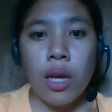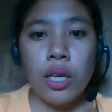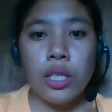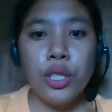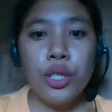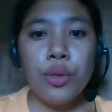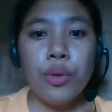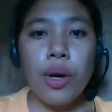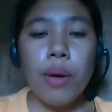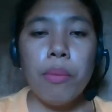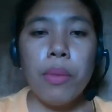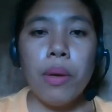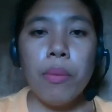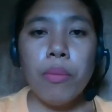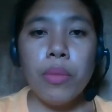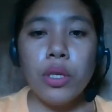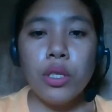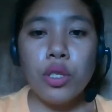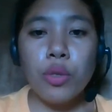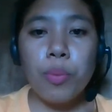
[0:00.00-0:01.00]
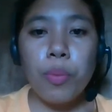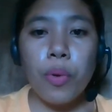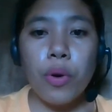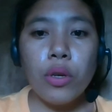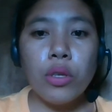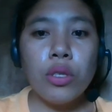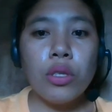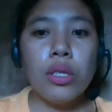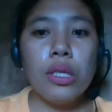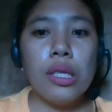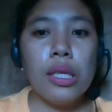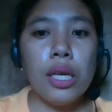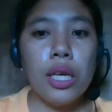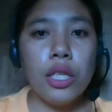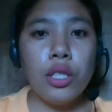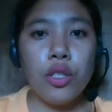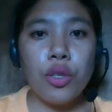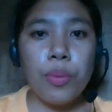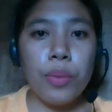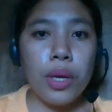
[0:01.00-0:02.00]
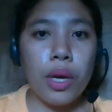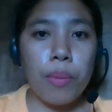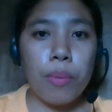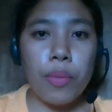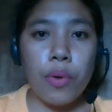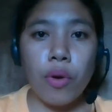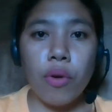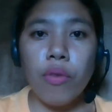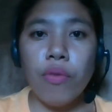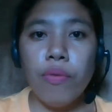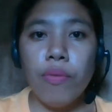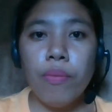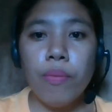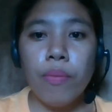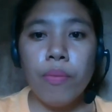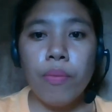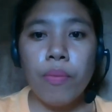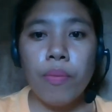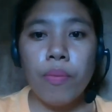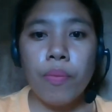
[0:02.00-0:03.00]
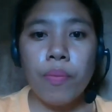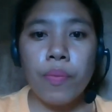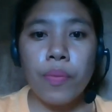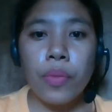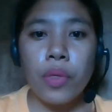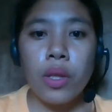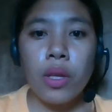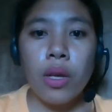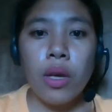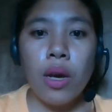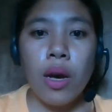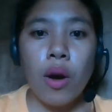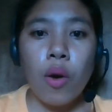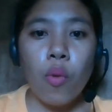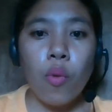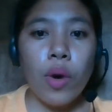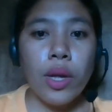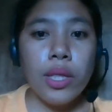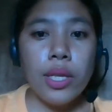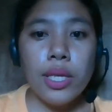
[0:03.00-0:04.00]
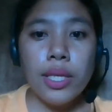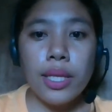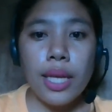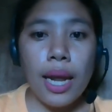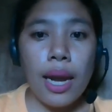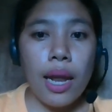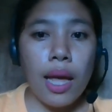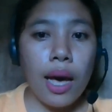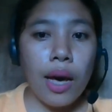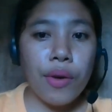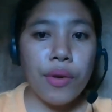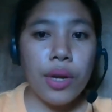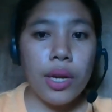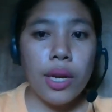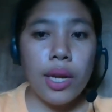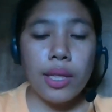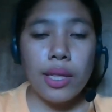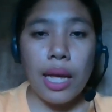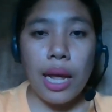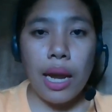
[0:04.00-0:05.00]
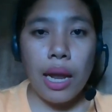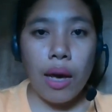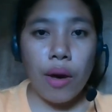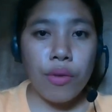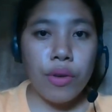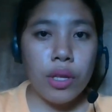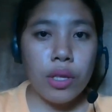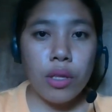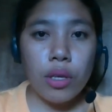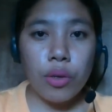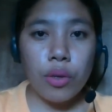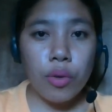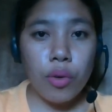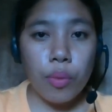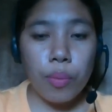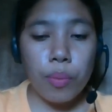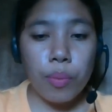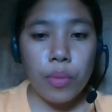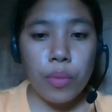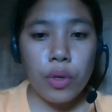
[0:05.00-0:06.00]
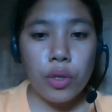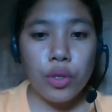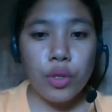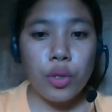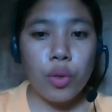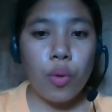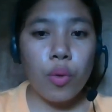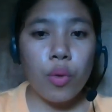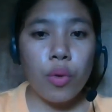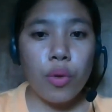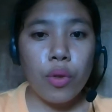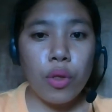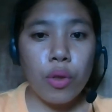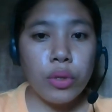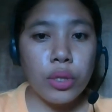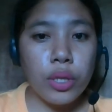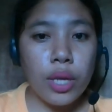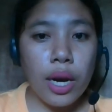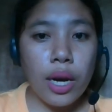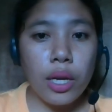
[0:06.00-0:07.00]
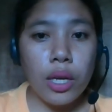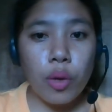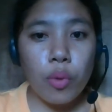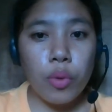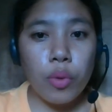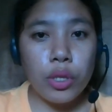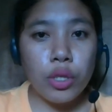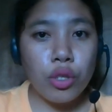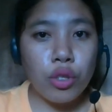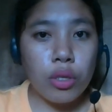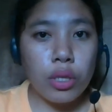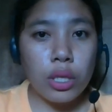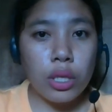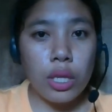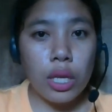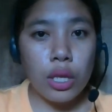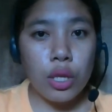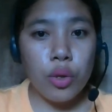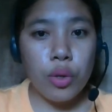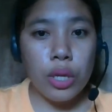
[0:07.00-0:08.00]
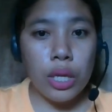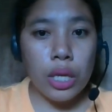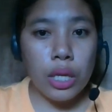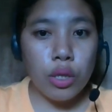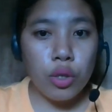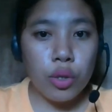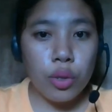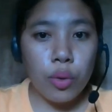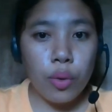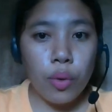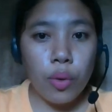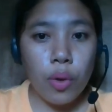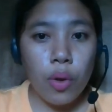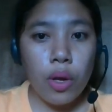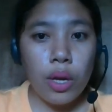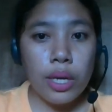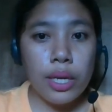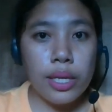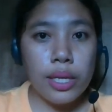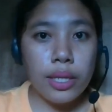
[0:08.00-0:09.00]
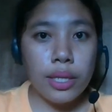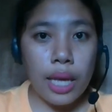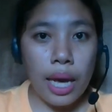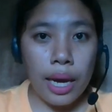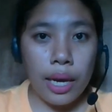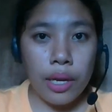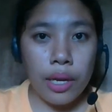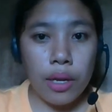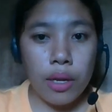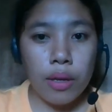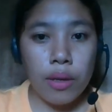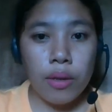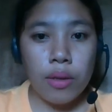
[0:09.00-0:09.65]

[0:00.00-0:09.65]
Do a member's post need to be approved? What is allowed and not allowed in the group? So those are the questions that you need to decide.